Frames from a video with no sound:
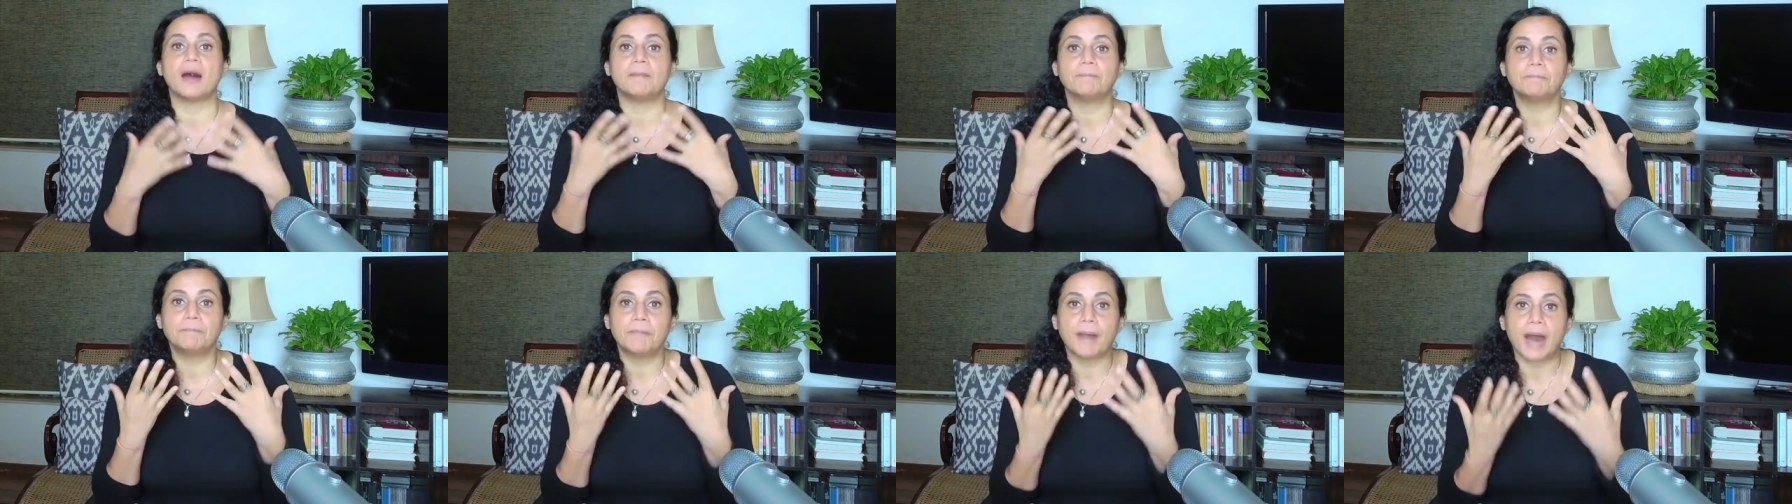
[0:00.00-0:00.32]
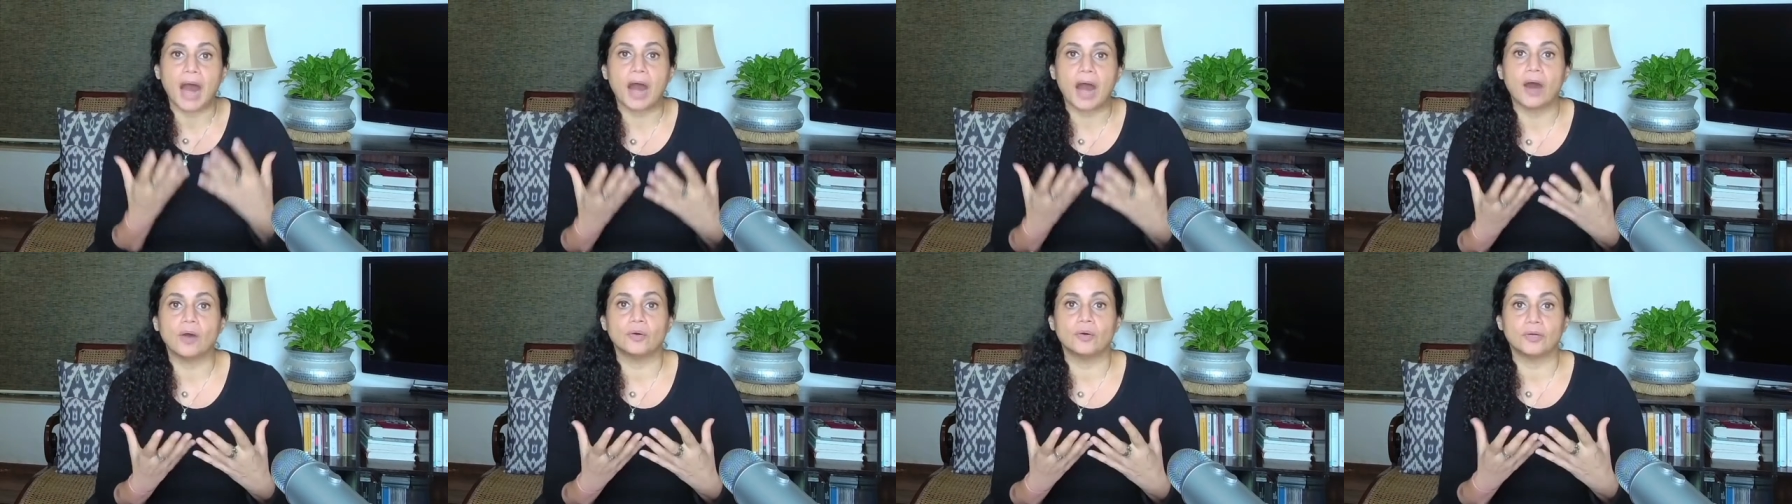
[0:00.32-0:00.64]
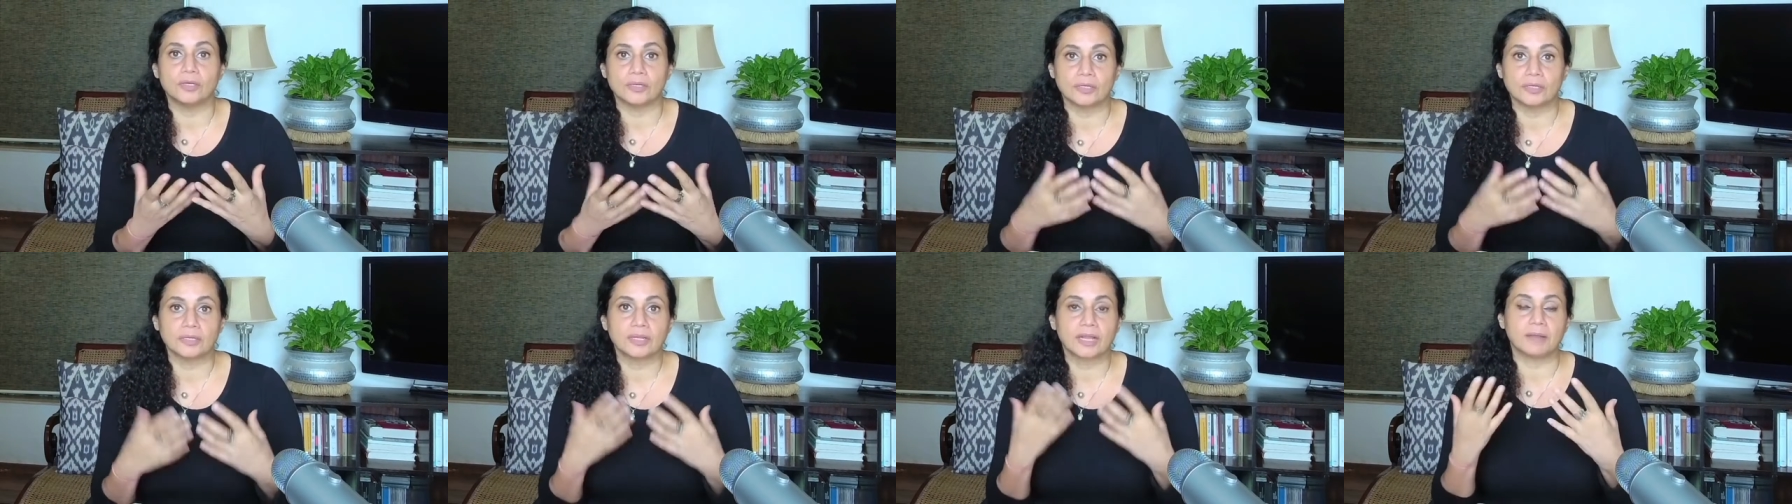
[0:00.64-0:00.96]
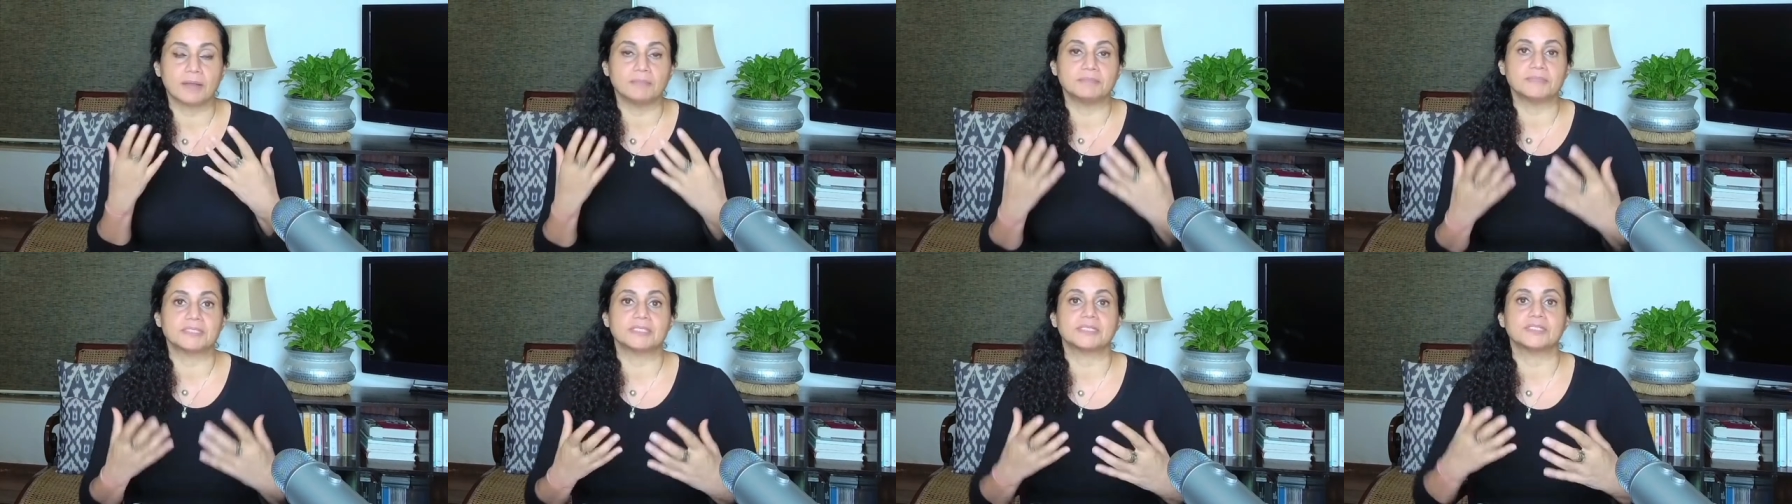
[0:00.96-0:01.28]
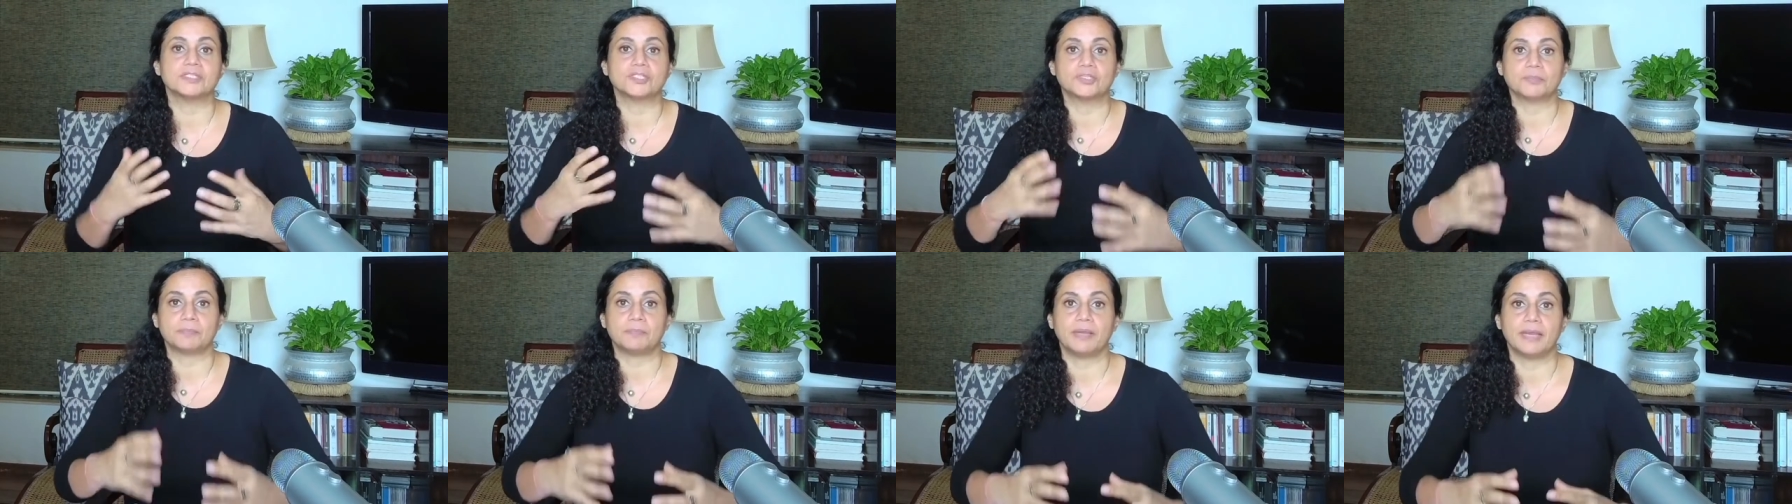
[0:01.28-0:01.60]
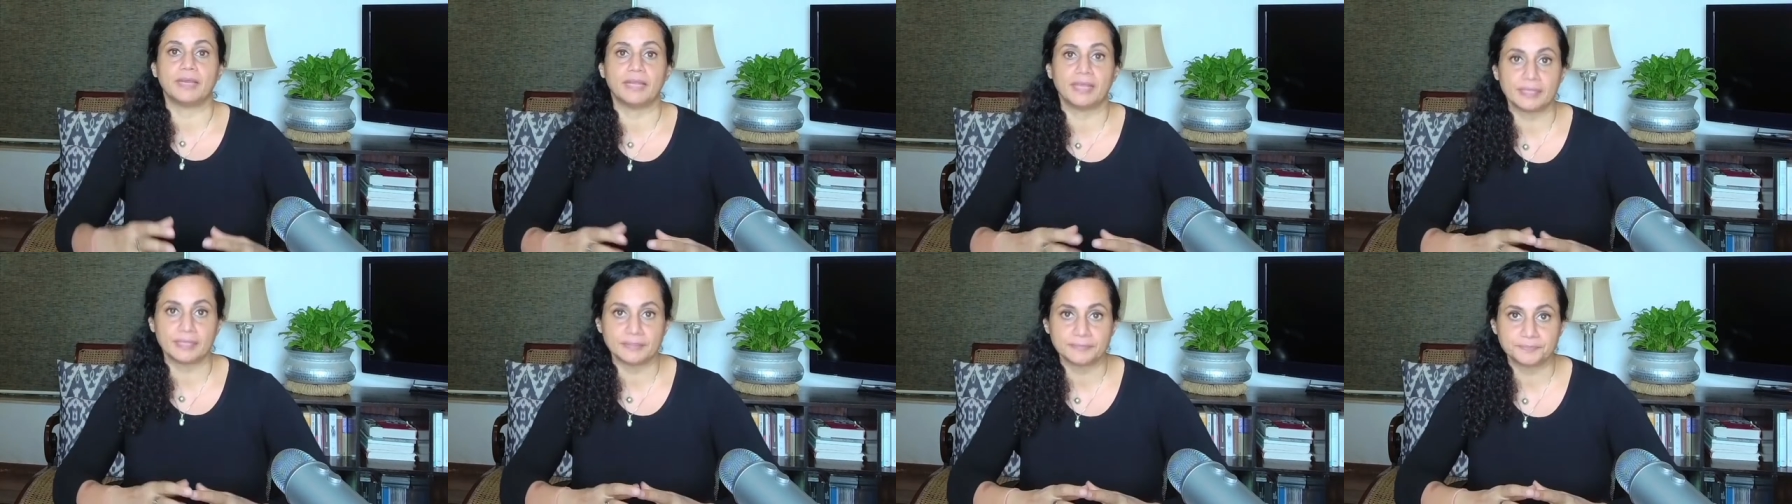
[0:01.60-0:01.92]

power comes into play.